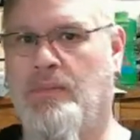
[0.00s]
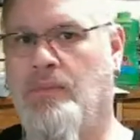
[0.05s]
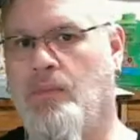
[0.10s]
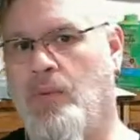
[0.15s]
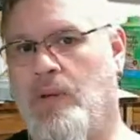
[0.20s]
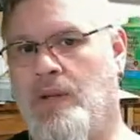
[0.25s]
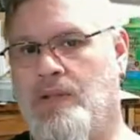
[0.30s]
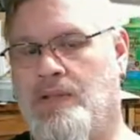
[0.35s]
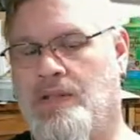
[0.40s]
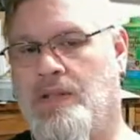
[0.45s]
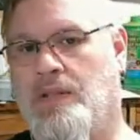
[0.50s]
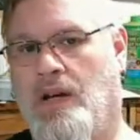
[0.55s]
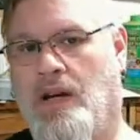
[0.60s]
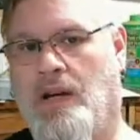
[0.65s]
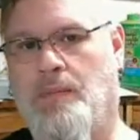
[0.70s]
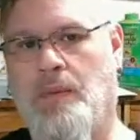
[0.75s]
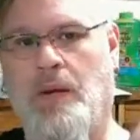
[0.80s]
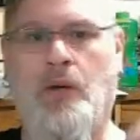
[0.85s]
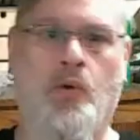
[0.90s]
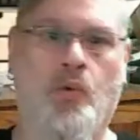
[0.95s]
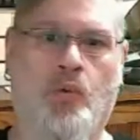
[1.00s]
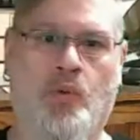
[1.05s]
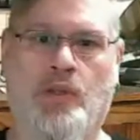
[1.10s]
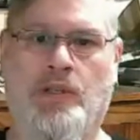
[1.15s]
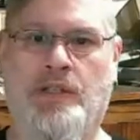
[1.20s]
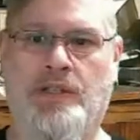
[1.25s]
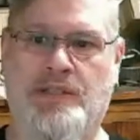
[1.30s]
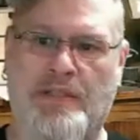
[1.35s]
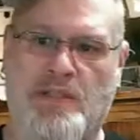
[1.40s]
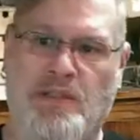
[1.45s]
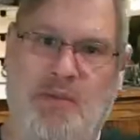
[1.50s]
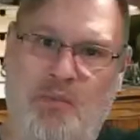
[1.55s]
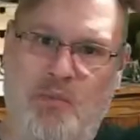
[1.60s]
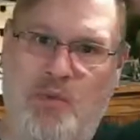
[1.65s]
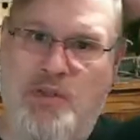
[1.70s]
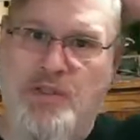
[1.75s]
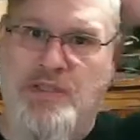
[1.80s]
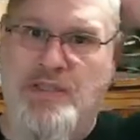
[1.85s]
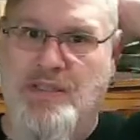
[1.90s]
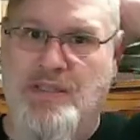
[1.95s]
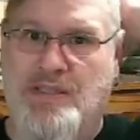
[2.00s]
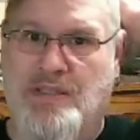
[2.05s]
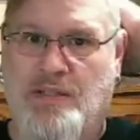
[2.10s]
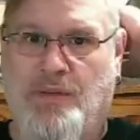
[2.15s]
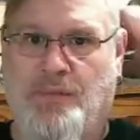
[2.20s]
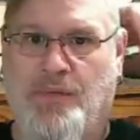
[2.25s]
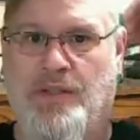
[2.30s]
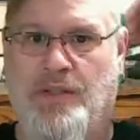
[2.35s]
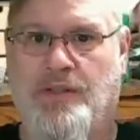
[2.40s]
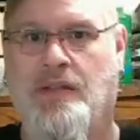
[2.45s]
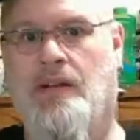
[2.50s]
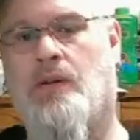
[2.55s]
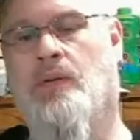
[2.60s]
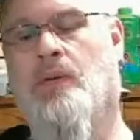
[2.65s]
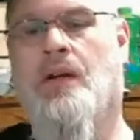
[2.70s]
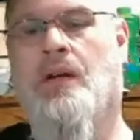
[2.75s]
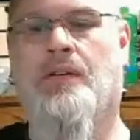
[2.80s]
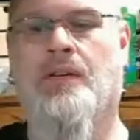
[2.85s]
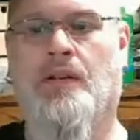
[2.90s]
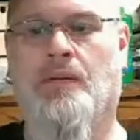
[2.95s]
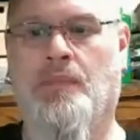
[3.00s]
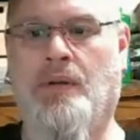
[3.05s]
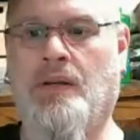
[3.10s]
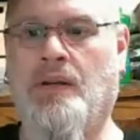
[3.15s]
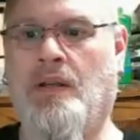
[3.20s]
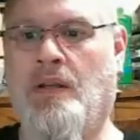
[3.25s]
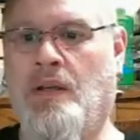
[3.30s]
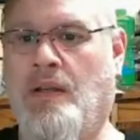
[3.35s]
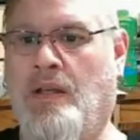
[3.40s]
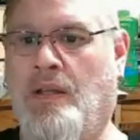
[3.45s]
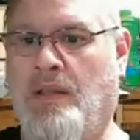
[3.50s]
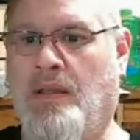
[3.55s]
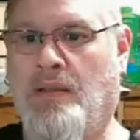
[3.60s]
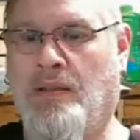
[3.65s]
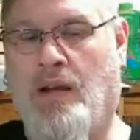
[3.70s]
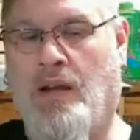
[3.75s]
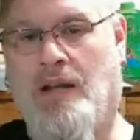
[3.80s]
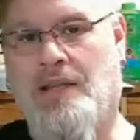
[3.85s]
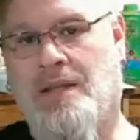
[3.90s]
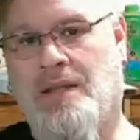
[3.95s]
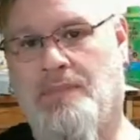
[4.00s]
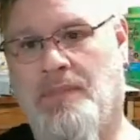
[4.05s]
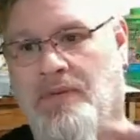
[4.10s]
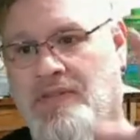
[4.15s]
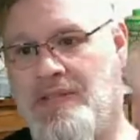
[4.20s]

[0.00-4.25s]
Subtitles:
We used to talk about gorillas in the woods and stuff like around here, but the concept of